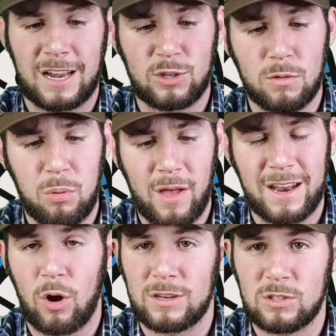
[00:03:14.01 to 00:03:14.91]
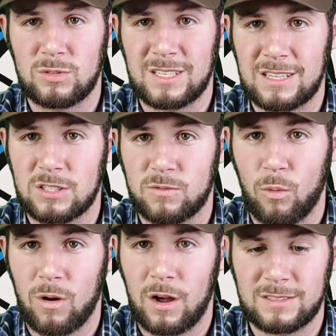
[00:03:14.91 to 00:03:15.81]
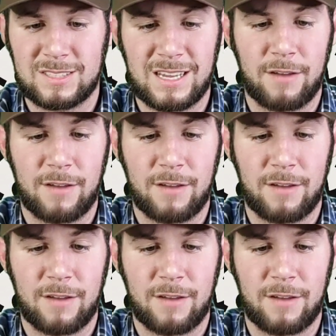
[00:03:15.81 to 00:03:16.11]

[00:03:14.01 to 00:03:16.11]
I do plan on using this for hunting.